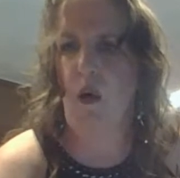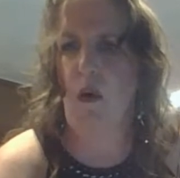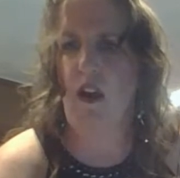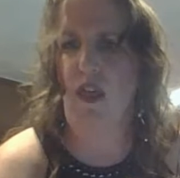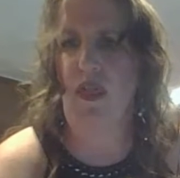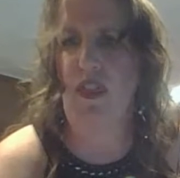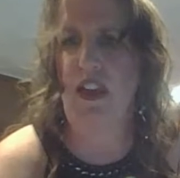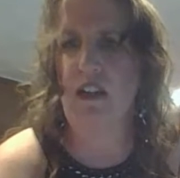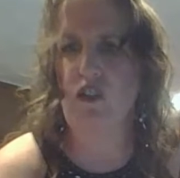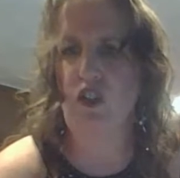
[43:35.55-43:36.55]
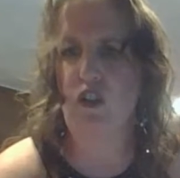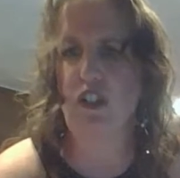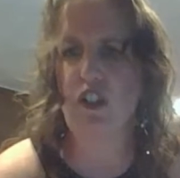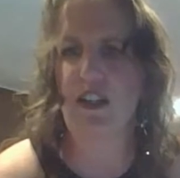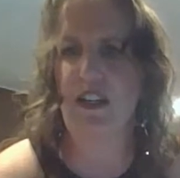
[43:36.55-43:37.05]
And I want to thank
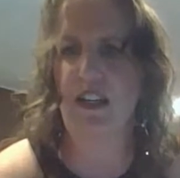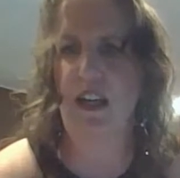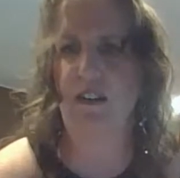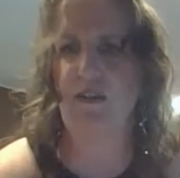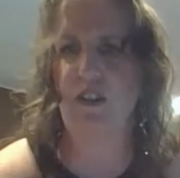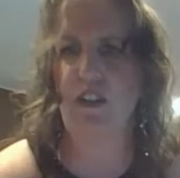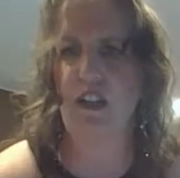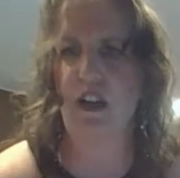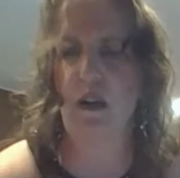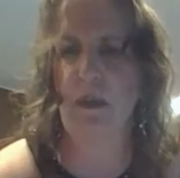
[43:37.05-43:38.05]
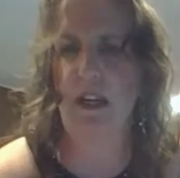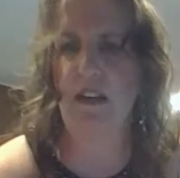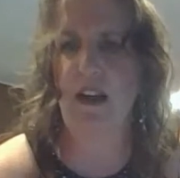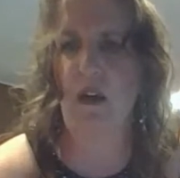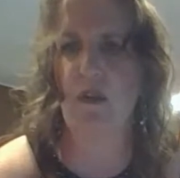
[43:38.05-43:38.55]
Trish again for
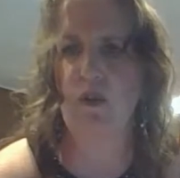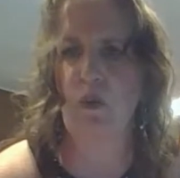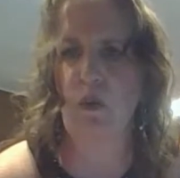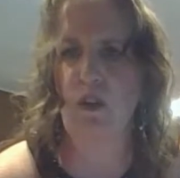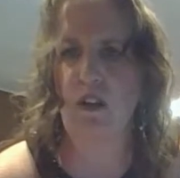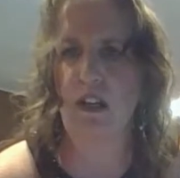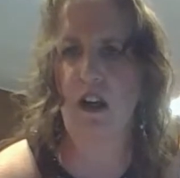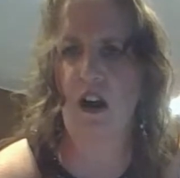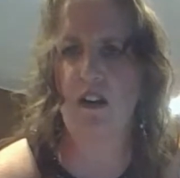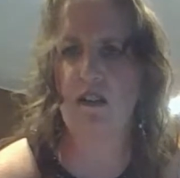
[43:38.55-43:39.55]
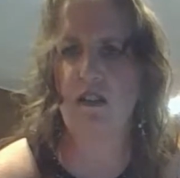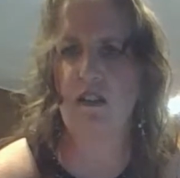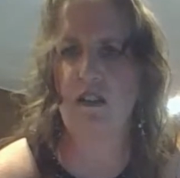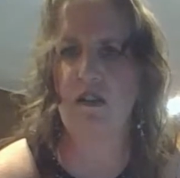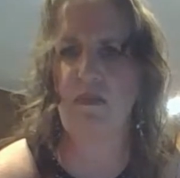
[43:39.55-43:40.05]
coming. That was really
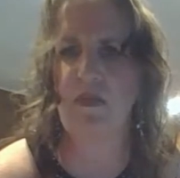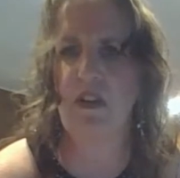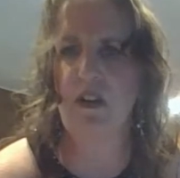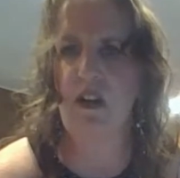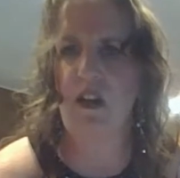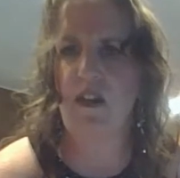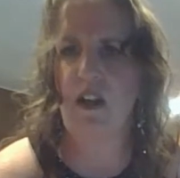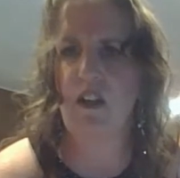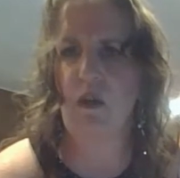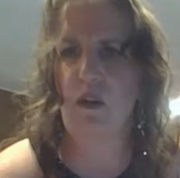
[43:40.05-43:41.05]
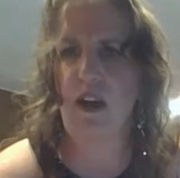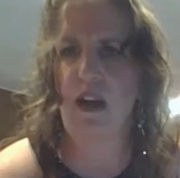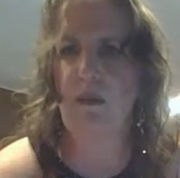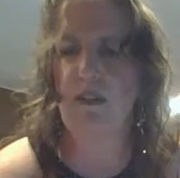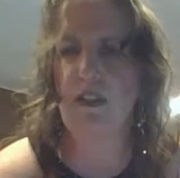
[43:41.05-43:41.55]
awesome that you were
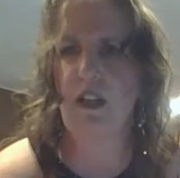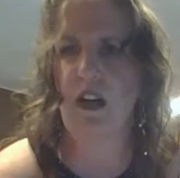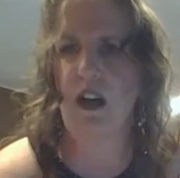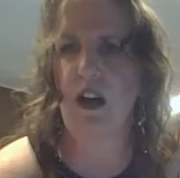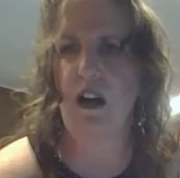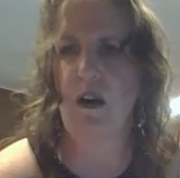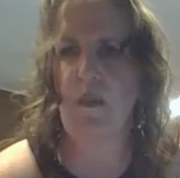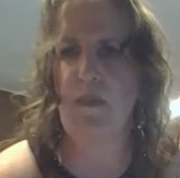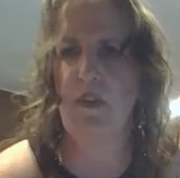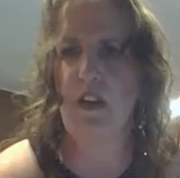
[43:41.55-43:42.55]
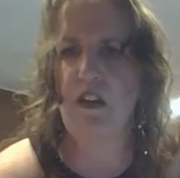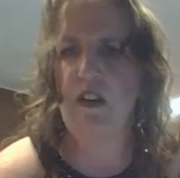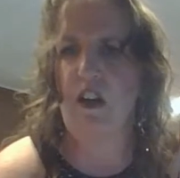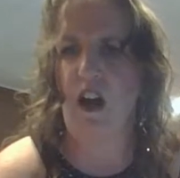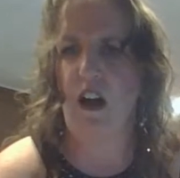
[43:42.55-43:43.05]
able to come.
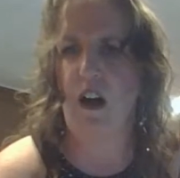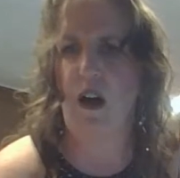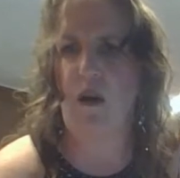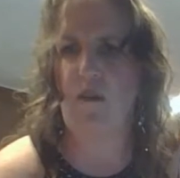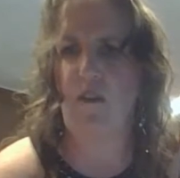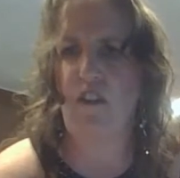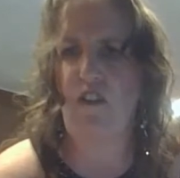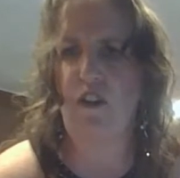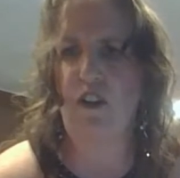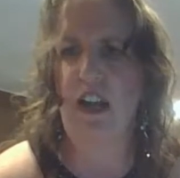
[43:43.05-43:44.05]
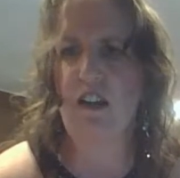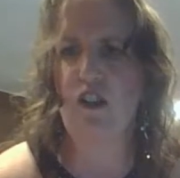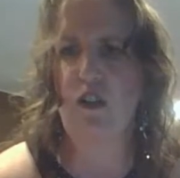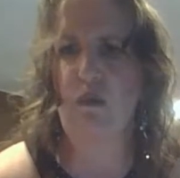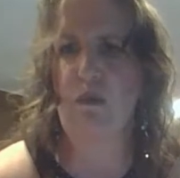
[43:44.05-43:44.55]
In
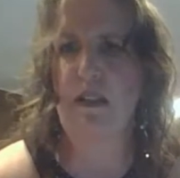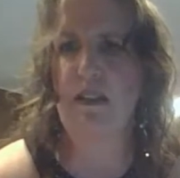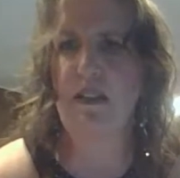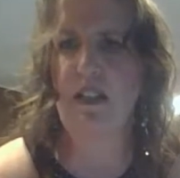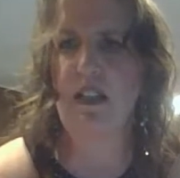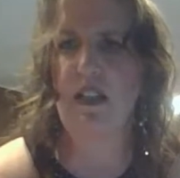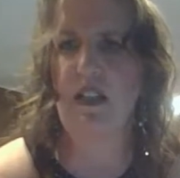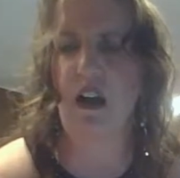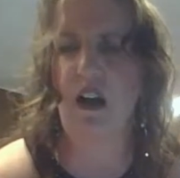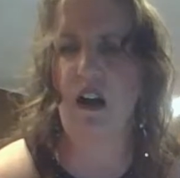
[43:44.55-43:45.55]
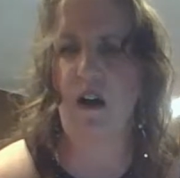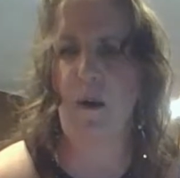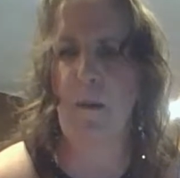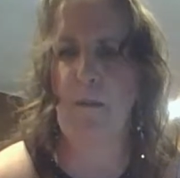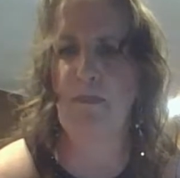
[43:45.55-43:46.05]
case you missed it,
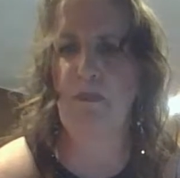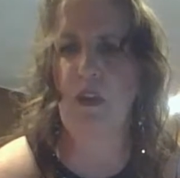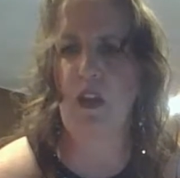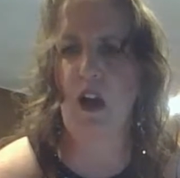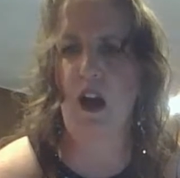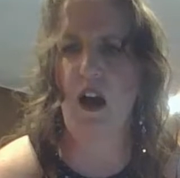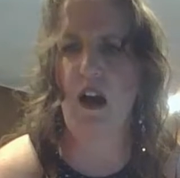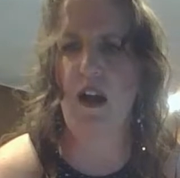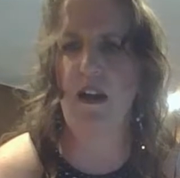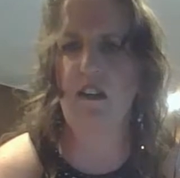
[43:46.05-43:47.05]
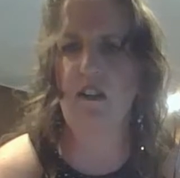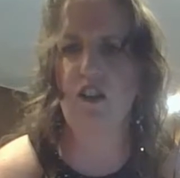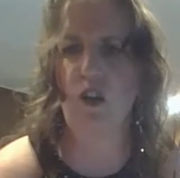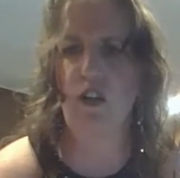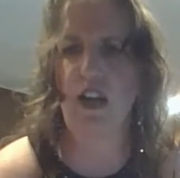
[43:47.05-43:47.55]
I
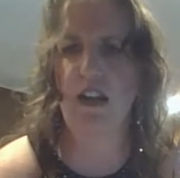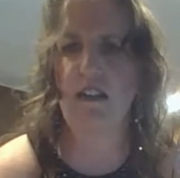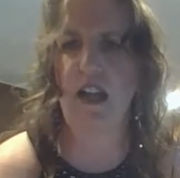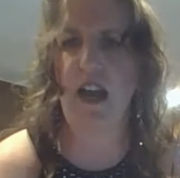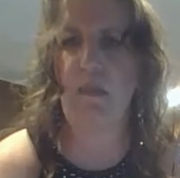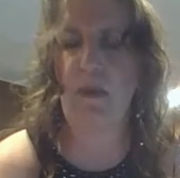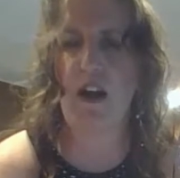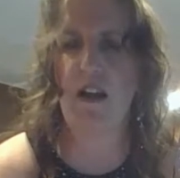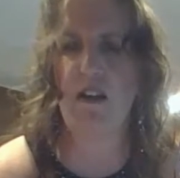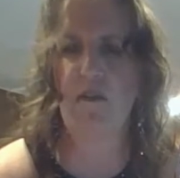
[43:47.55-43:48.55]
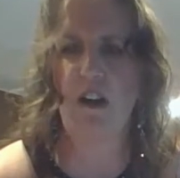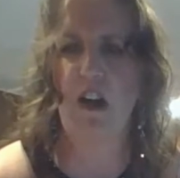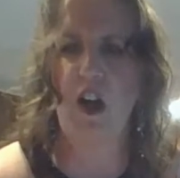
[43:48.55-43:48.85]
showcased a product,